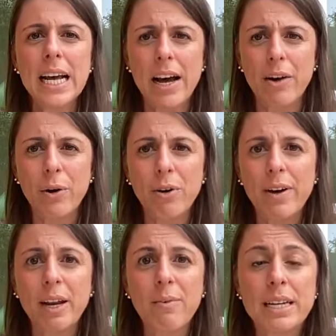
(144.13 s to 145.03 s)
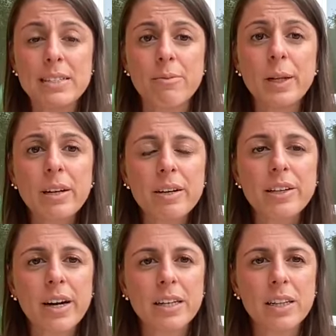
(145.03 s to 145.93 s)
I don't know if anyone is familiar with
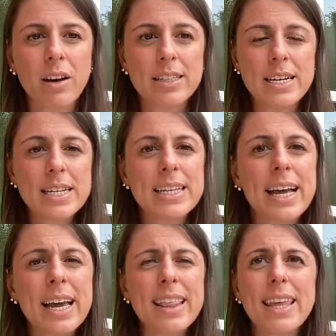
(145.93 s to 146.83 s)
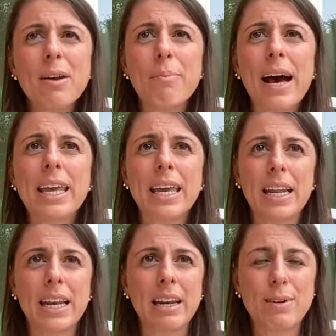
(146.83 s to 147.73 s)
their honey lattes. I think back
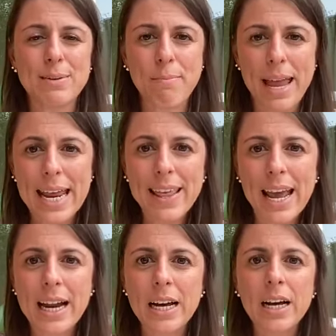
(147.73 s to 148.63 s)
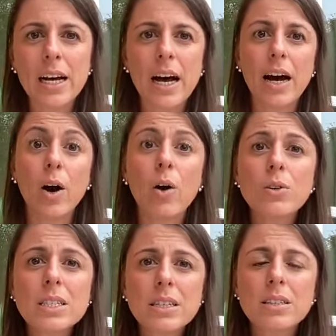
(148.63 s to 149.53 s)
in, it was May, they had a
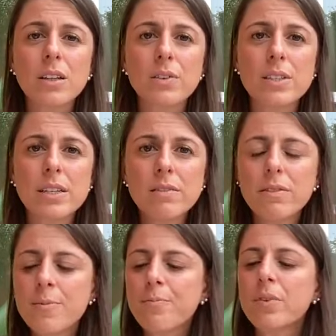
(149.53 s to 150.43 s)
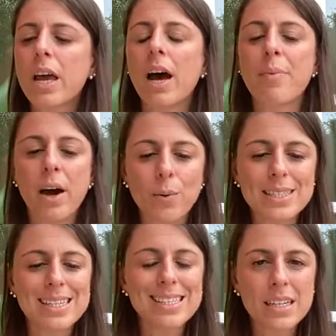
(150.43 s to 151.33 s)
host exclusive that was
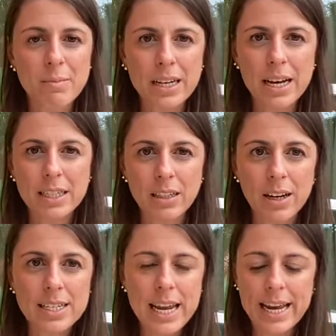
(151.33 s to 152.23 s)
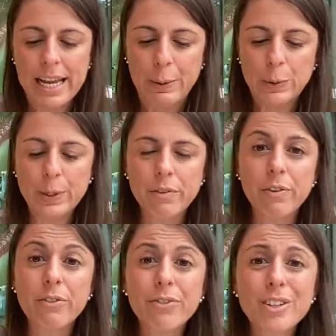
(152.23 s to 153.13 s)
a cinnamon honey latte, and it was one of
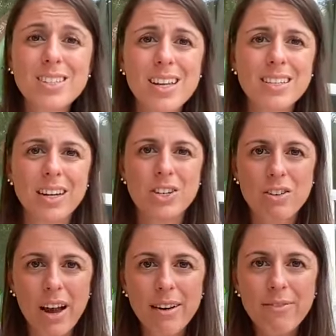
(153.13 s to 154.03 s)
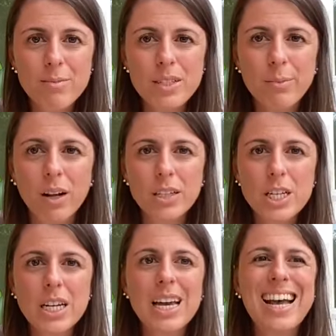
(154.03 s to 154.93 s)
the first things I tried from
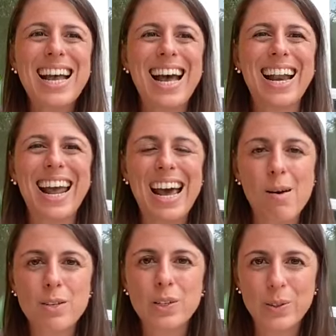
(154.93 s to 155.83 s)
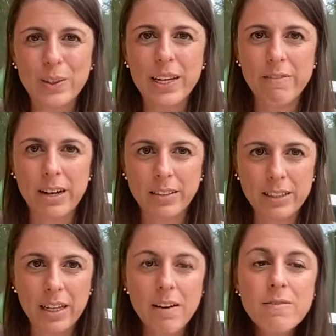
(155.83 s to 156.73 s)
Sipology, and I absolutely fell
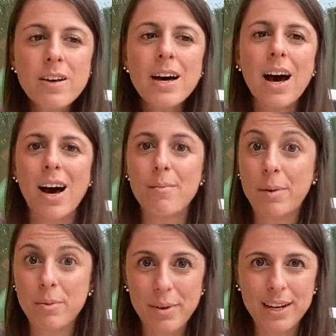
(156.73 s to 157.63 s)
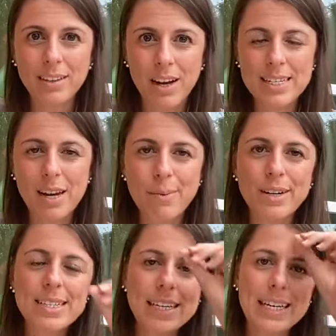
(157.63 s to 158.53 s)
in love. I'm a big latte
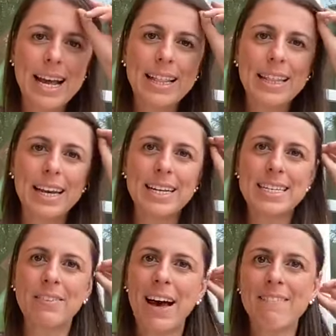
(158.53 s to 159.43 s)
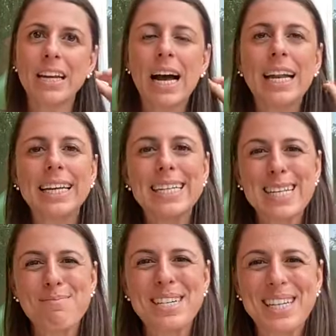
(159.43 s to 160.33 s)
person, and the idea of having honey and
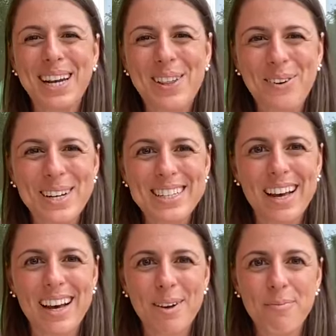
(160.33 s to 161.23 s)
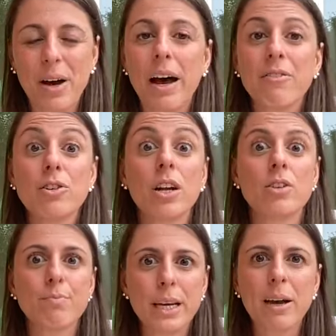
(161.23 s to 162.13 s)
cinnamon together was a
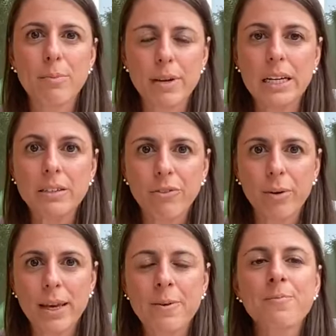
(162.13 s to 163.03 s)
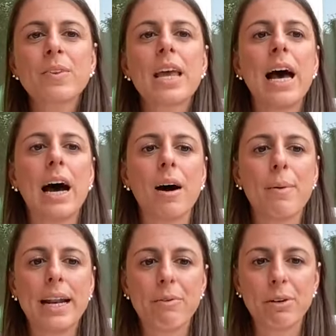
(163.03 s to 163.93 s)
big appeal for me,
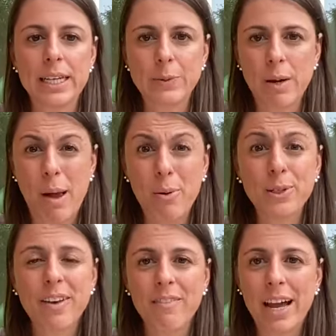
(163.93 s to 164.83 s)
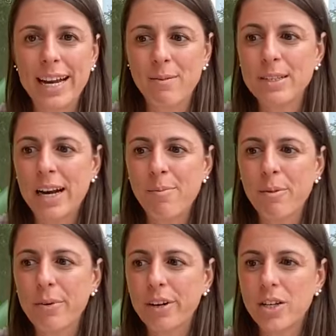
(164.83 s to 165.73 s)
and it really is one of my most favorite items. And I
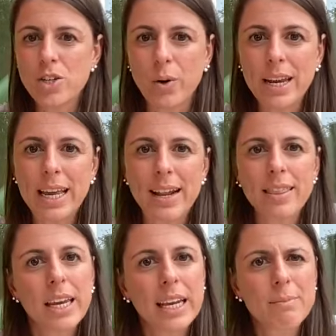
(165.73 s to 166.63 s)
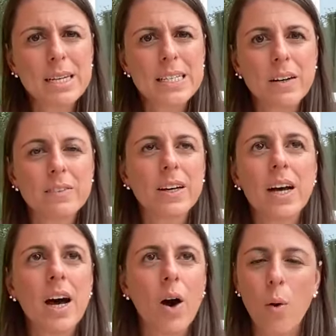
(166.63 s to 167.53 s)
remember enjoying it and thinking to myself,
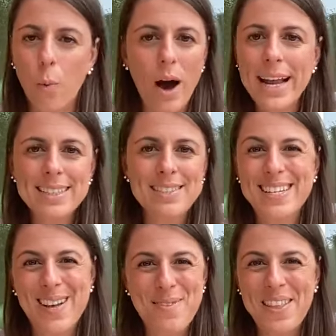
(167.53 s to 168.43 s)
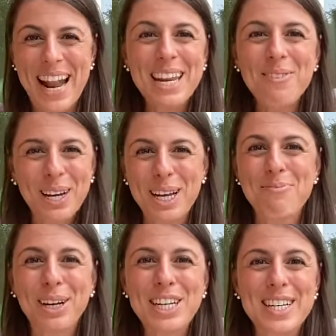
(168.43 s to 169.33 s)
why isn't this something that anyone could
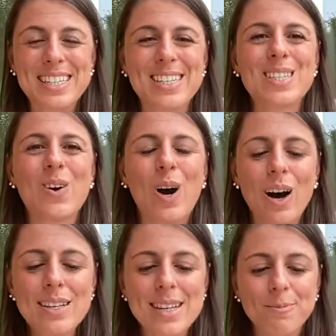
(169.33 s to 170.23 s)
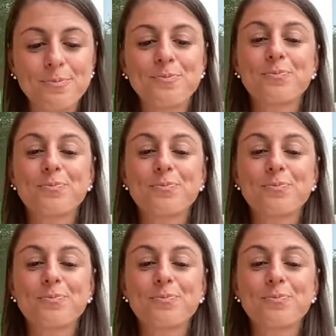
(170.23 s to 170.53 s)
purchase? It's so awesome.